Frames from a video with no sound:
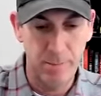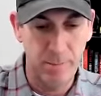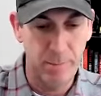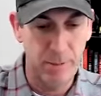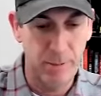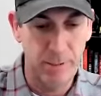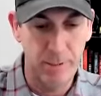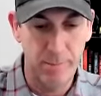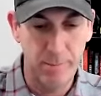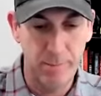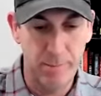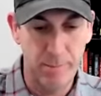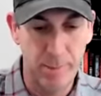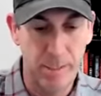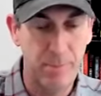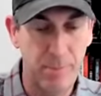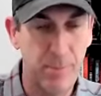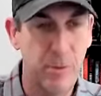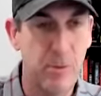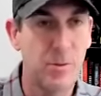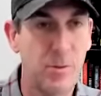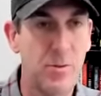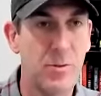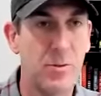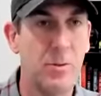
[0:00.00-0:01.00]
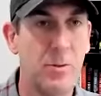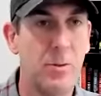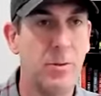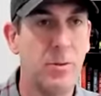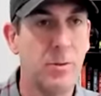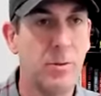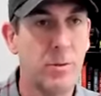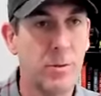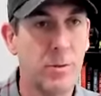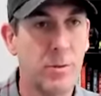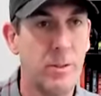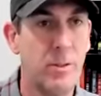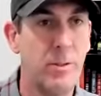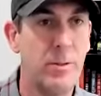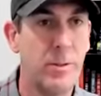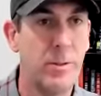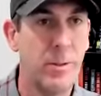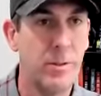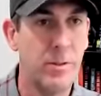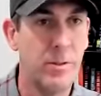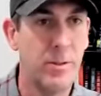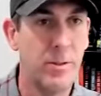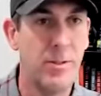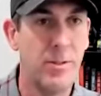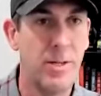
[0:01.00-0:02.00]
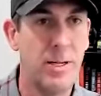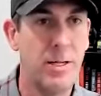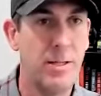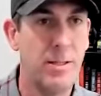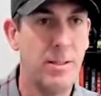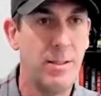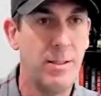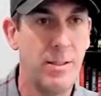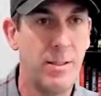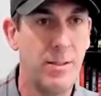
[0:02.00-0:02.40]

but my personal, on the other side,